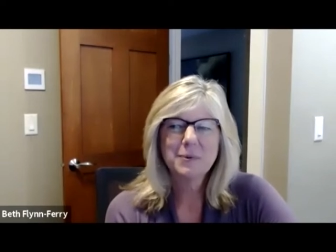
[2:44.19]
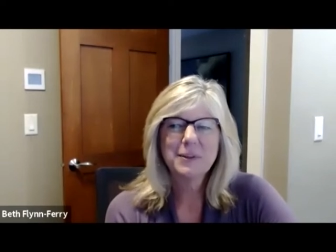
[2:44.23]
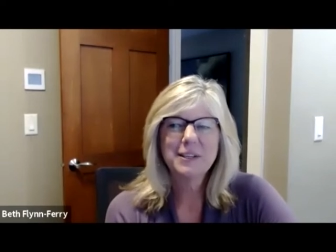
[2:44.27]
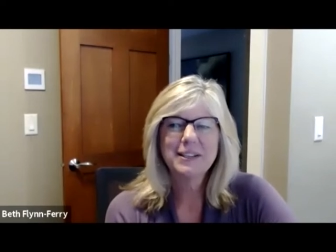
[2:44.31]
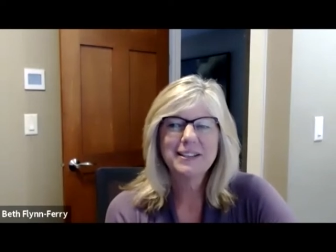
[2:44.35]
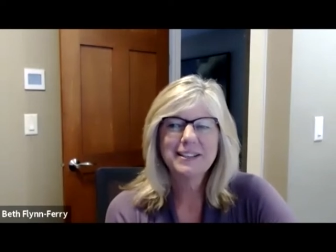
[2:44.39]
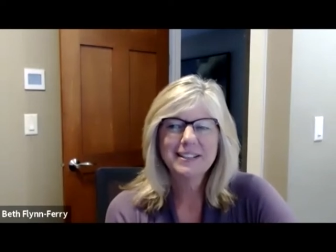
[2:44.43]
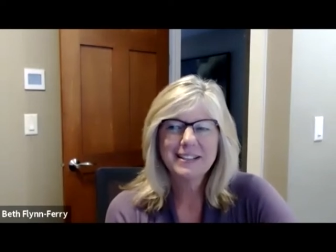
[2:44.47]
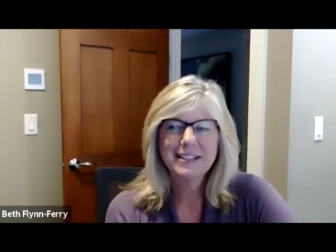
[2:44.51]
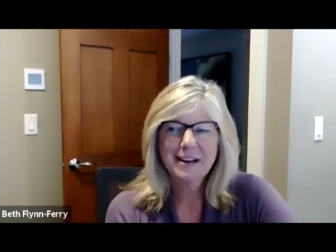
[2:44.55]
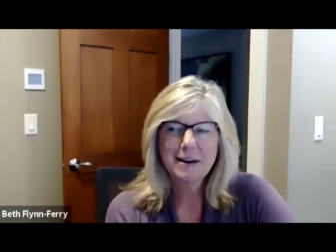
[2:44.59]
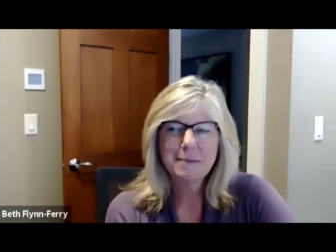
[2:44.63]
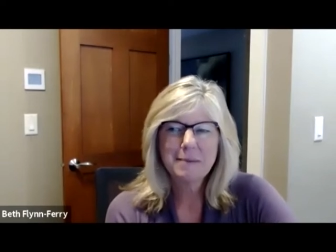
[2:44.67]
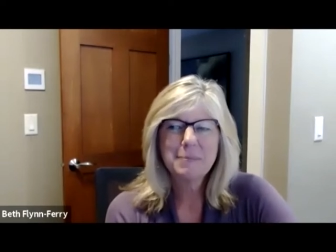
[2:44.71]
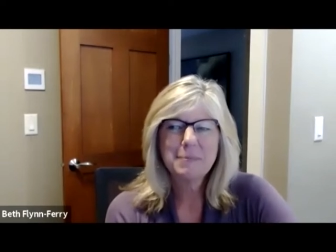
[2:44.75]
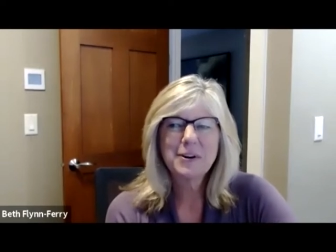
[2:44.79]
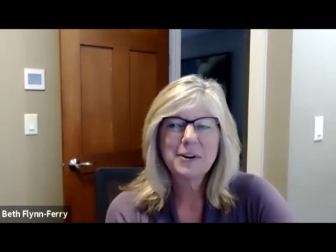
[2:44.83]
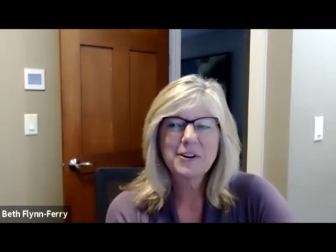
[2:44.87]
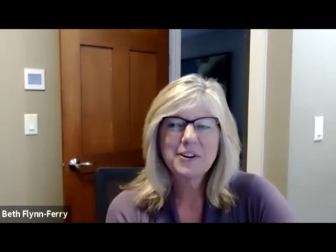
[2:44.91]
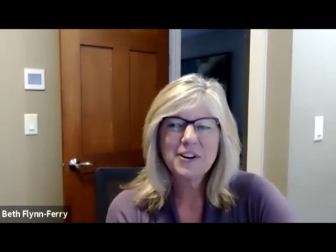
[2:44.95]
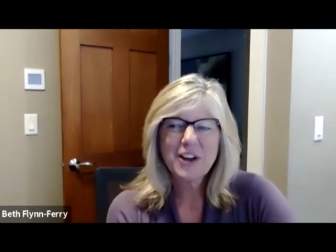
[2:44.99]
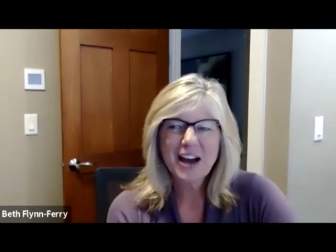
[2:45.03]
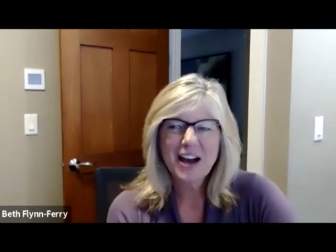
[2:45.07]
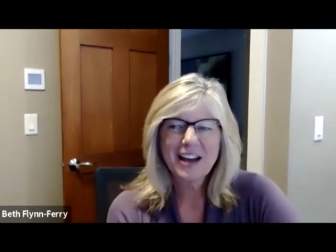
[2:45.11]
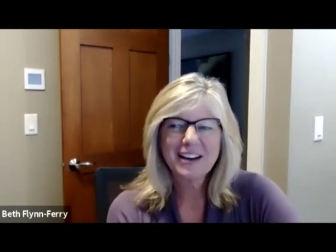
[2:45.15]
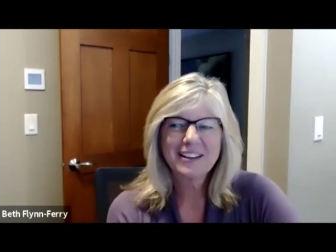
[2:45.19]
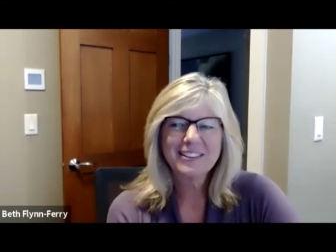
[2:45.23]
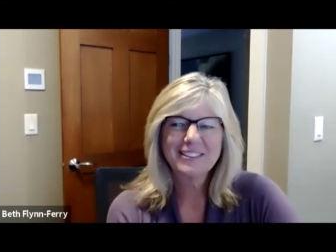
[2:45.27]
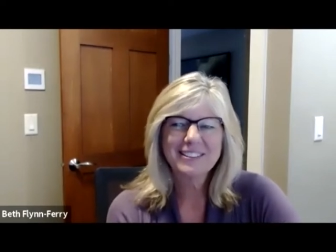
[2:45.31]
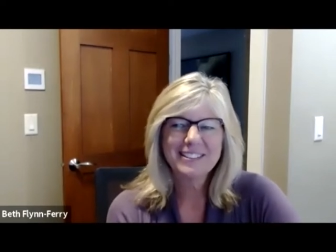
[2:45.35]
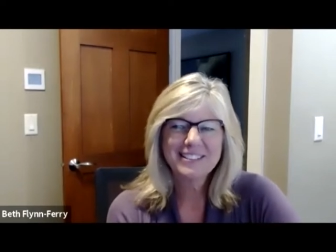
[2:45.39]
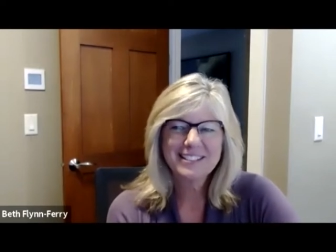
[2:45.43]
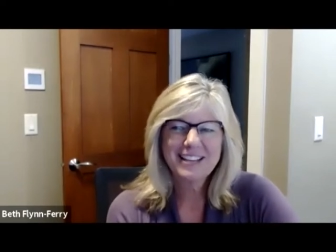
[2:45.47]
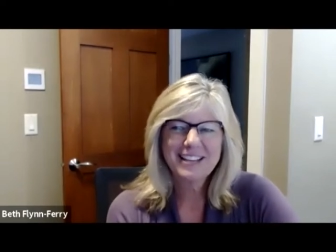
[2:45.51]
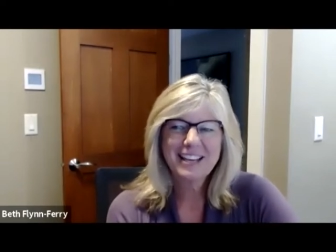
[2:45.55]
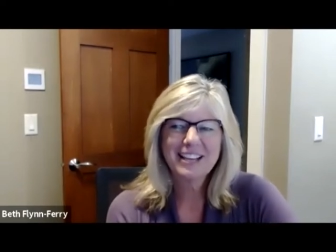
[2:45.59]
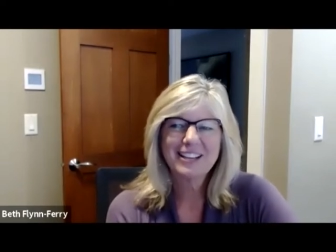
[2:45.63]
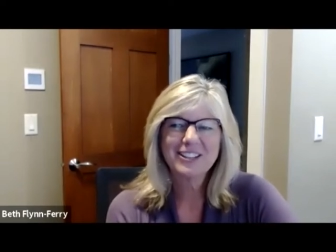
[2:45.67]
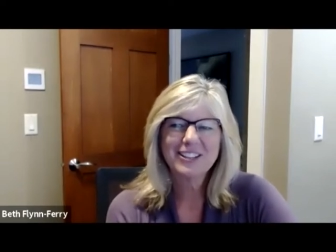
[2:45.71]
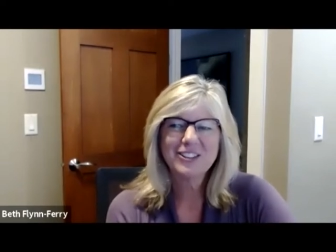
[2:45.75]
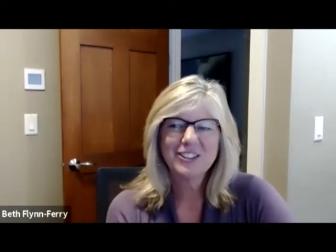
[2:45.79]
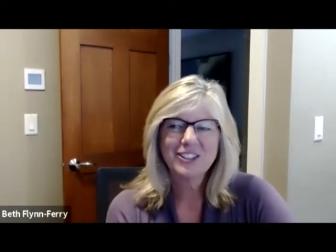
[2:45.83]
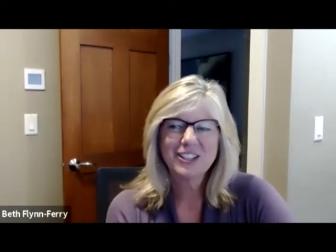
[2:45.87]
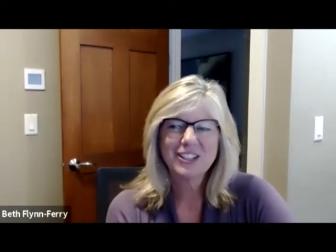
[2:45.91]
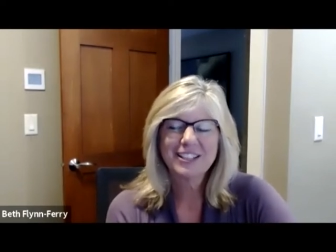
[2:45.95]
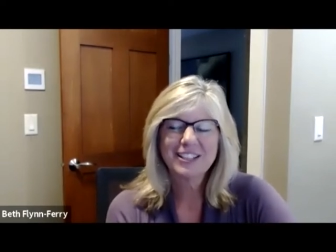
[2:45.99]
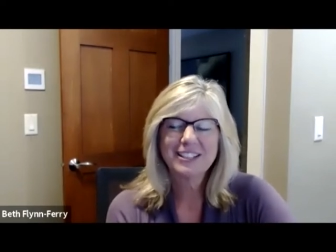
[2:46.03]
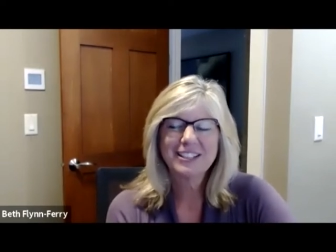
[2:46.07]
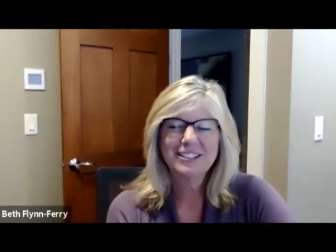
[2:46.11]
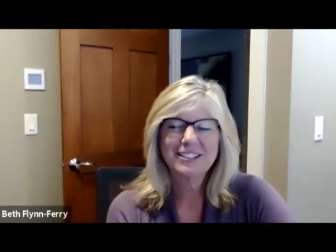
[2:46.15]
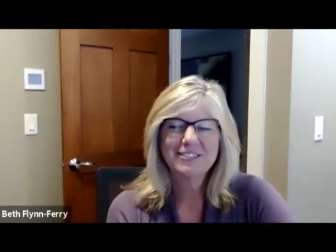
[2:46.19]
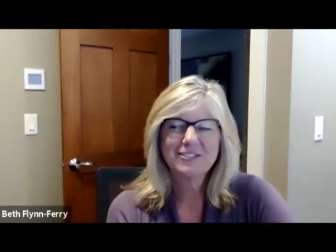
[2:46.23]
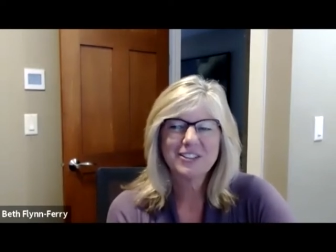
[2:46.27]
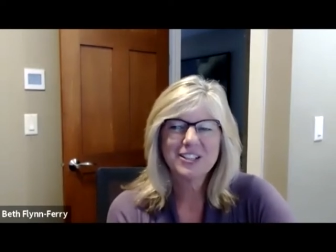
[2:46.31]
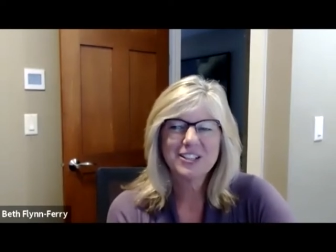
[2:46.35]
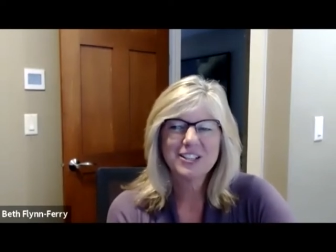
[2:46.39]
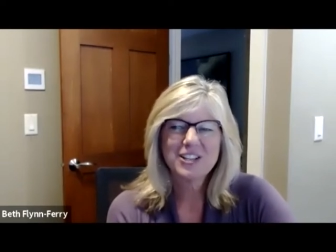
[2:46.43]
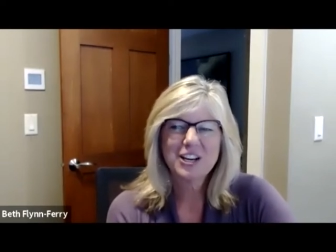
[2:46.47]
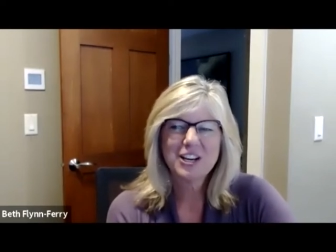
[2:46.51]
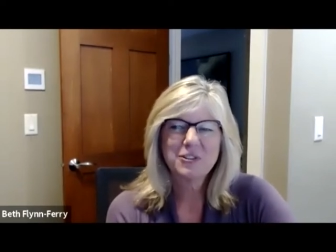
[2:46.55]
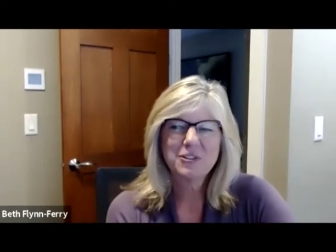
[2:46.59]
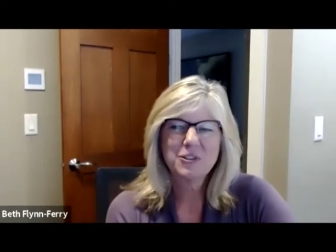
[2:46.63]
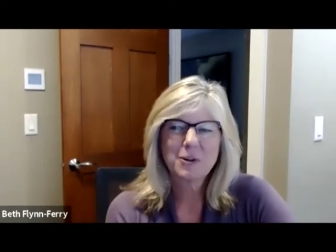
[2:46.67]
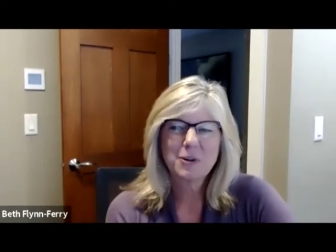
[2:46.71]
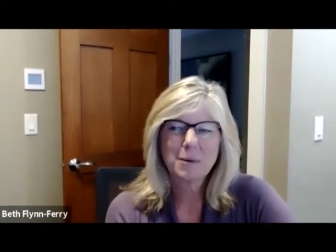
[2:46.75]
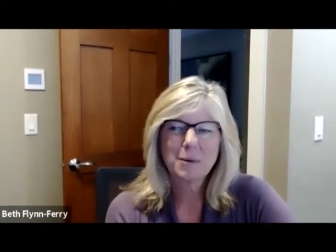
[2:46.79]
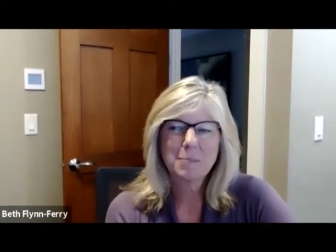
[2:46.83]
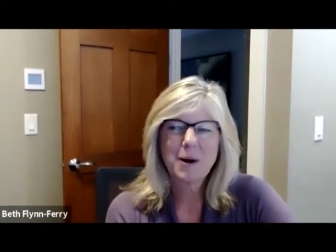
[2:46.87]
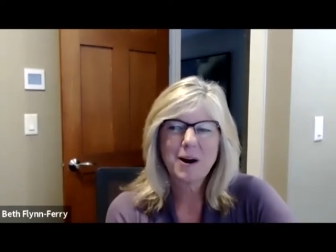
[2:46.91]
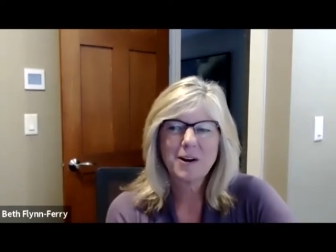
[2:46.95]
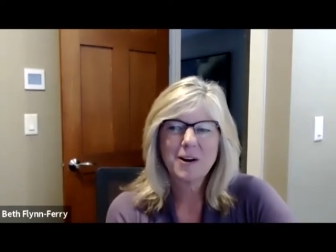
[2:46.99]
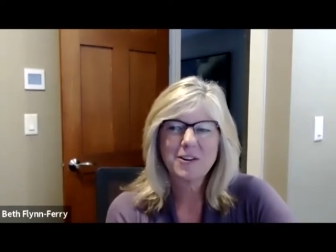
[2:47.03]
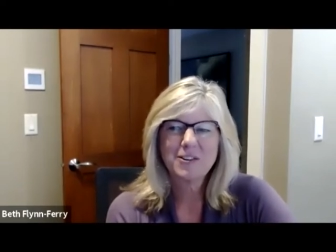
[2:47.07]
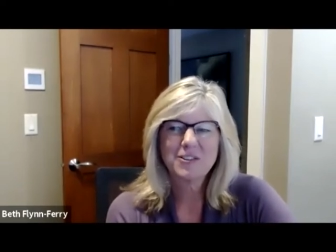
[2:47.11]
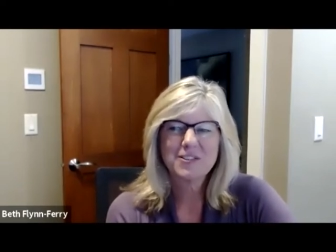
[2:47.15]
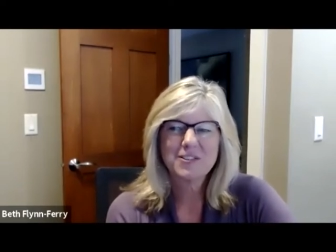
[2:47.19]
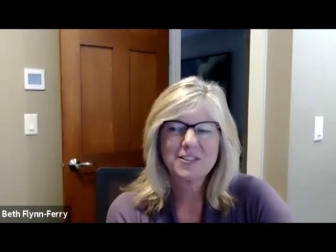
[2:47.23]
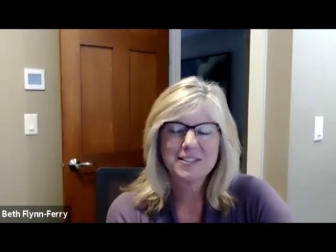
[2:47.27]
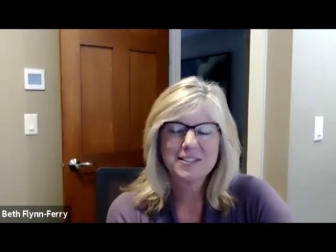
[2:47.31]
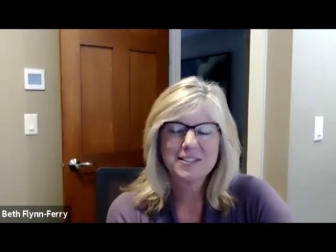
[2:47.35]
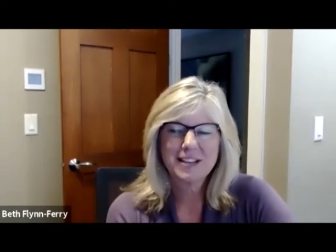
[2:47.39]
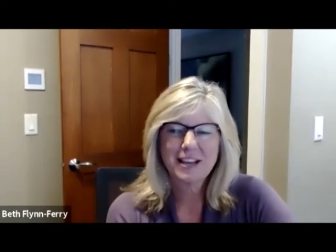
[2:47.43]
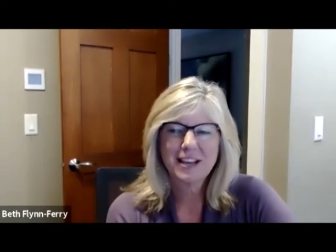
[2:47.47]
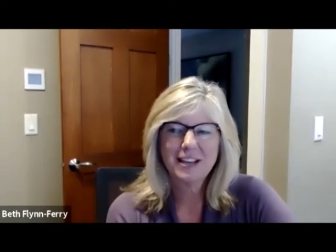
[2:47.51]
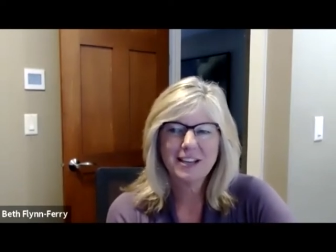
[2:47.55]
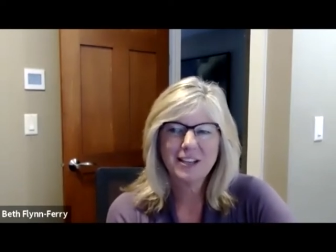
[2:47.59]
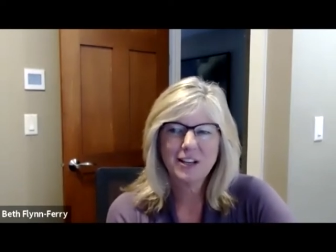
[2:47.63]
We uh, periodically take a look and reach out to our partners to say,